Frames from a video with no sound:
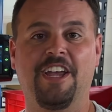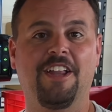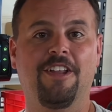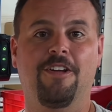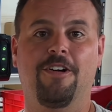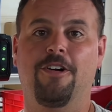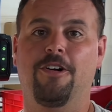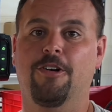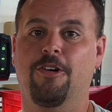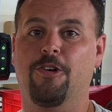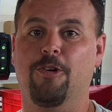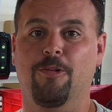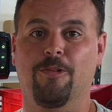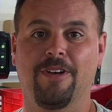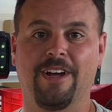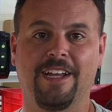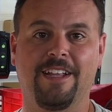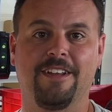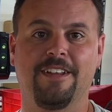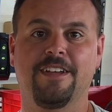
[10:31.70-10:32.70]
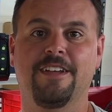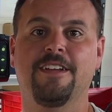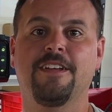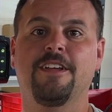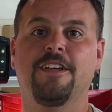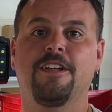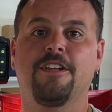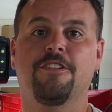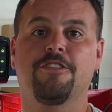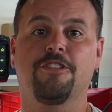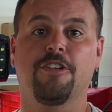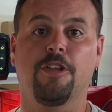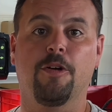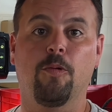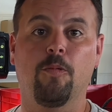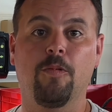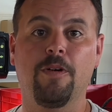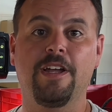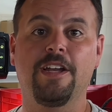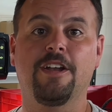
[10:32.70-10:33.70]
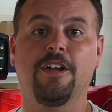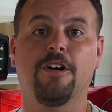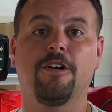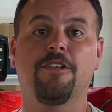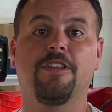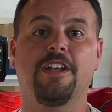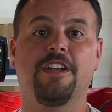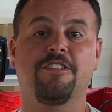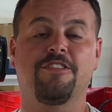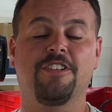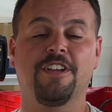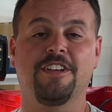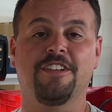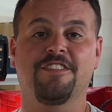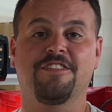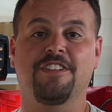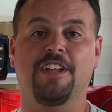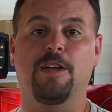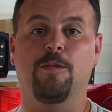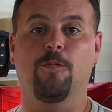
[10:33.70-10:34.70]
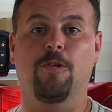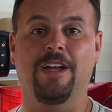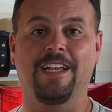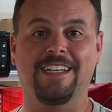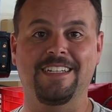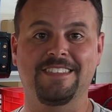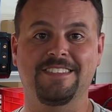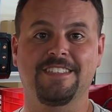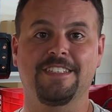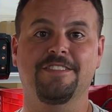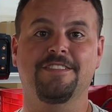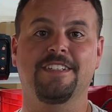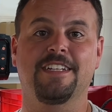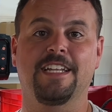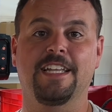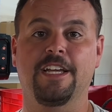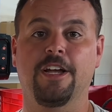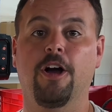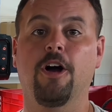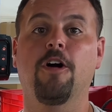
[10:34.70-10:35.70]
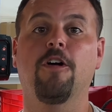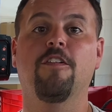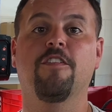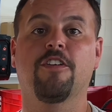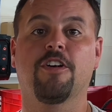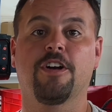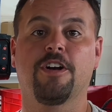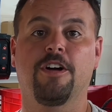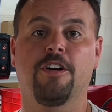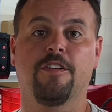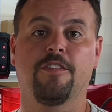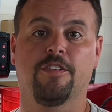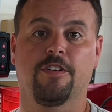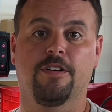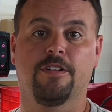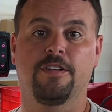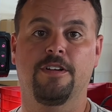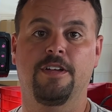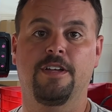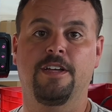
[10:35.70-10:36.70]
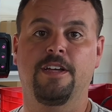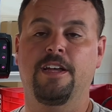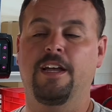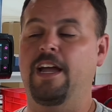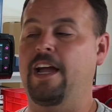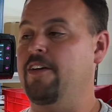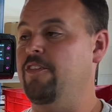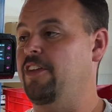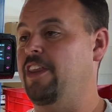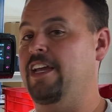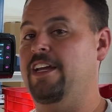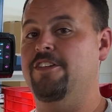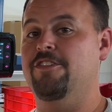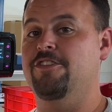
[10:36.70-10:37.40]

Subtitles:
long correctly so that we know that it's done the same way consistently over and over. Everything is